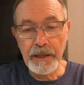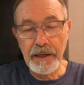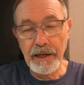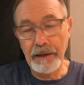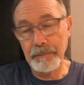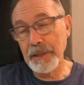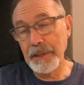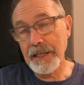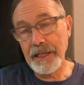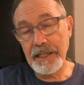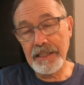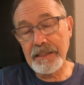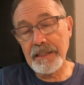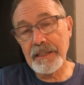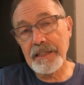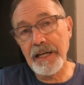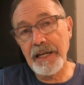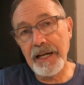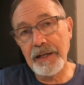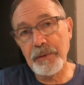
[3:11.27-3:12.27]
And because the
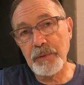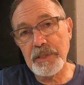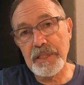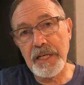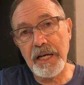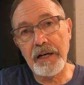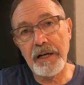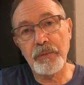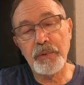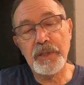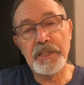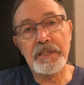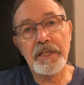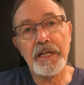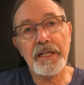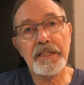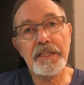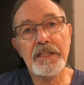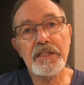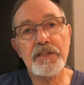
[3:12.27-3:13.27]
tide was out, we
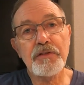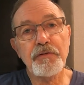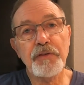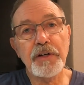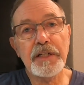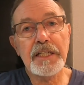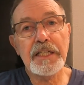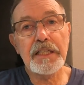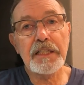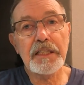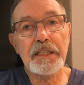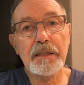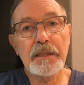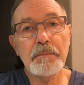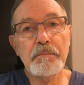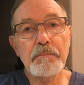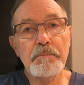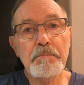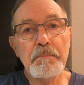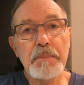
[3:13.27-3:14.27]
saw these funny little
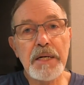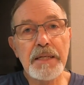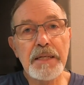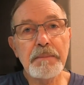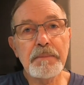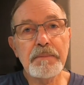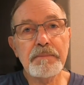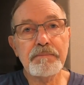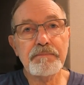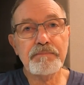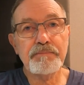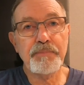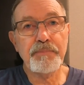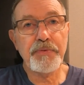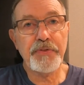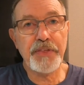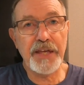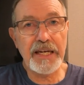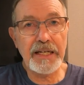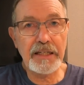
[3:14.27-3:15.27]
mud
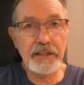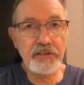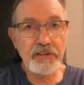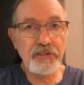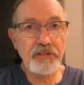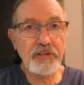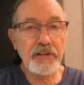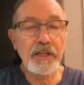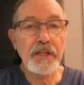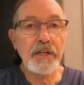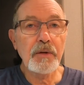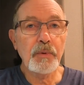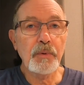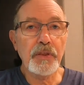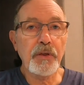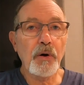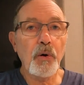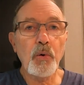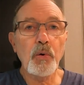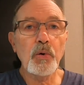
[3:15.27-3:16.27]
things
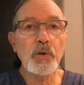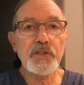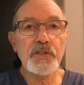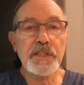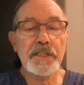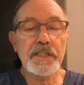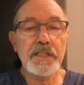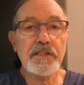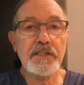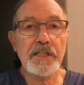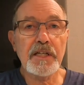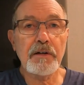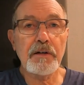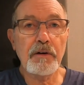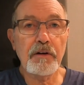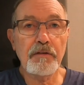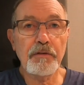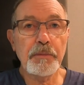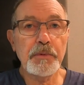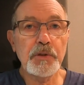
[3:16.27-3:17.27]
with holes in the center
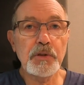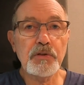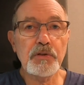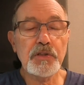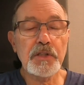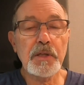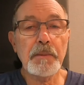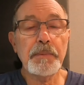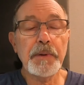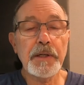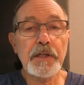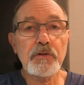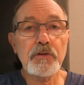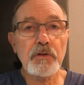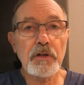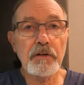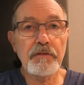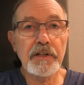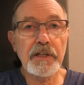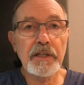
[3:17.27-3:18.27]
of them, and you'll see a
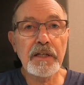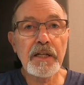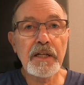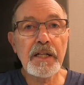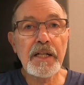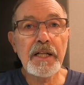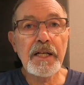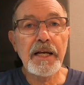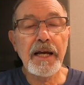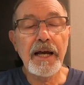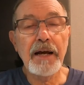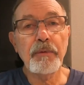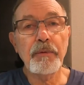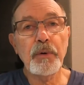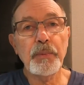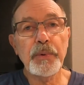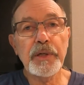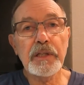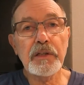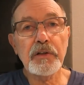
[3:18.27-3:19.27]
picture of it. And
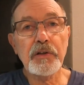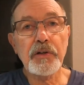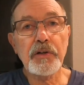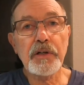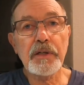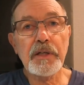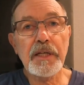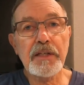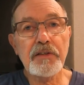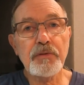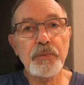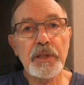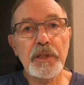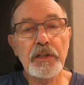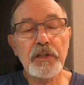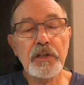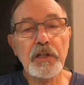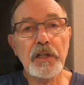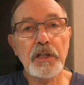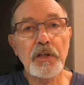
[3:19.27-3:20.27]
what we learned as we
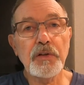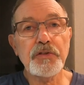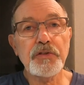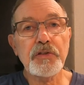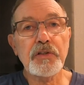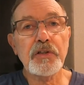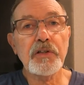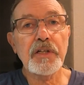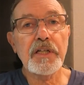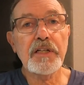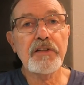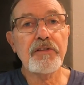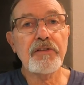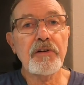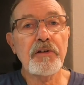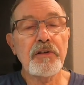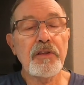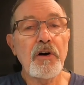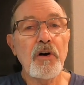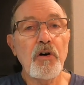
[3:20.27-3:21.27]
looked closer is
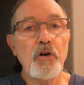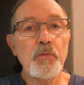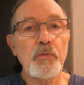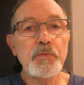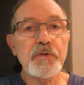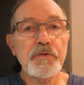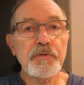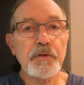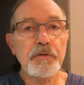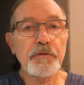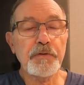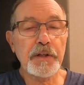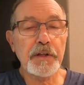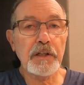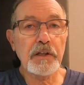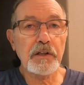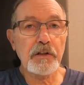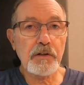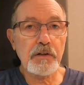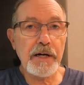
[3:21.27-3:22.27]
they're the homes for
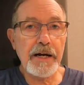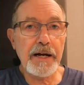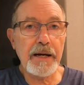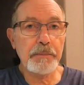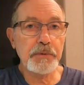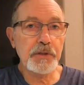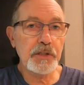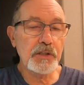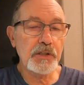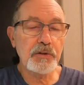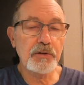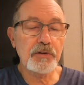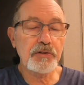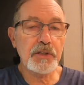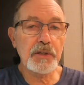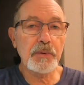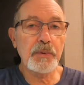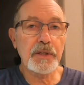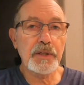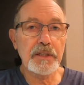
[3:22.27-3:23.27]
fiddler crabs, and you'll
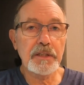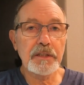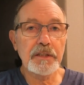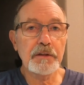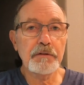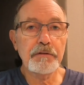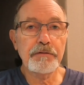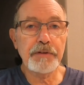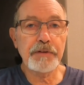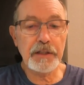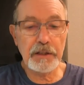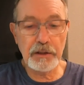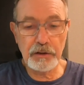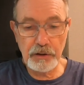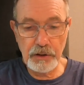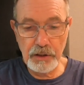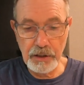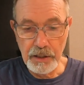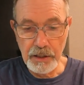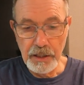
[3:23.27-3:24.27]
see one of the little
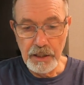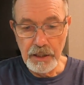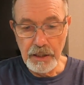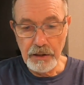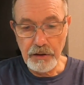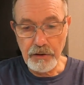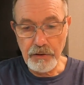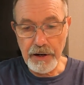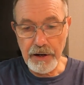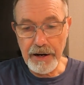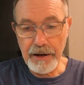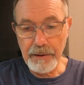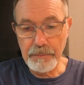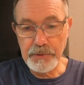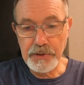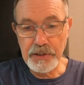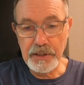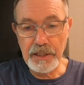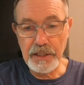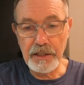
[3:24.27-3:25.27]
fiddler
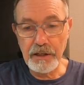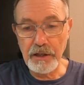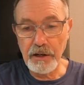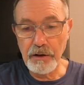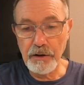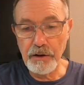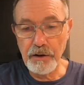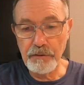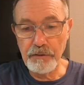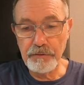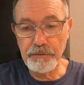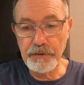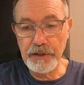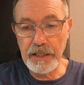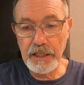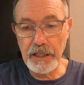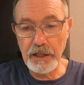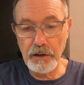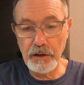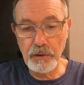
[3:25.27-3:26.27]
crabs in our
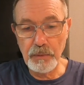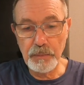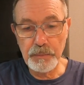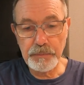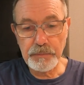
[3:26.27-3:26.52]
video.